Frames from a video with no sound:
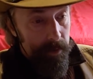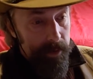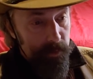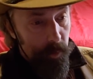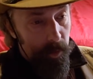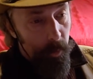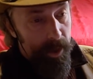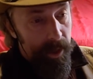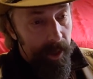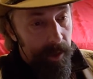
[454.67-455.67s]
that's one
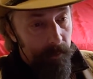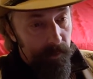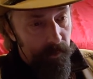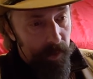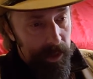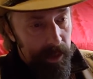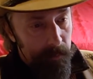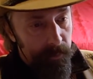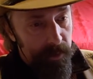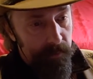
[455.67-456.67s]
way I was
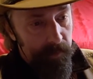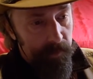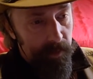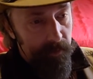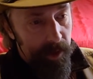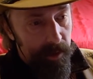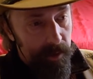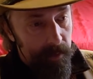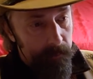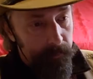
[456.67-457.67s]
thinking previously of how
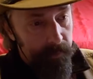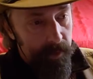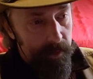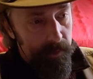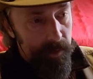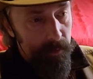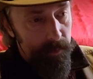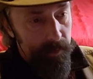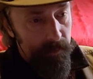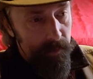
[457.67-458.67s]
to deal
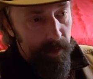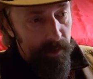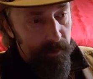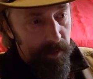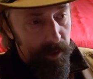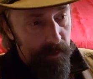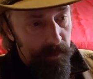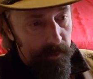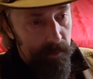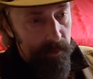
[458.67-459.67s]
with insulation. I could
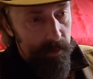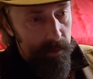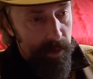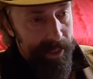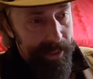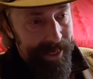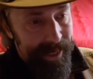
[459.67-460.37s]
just let it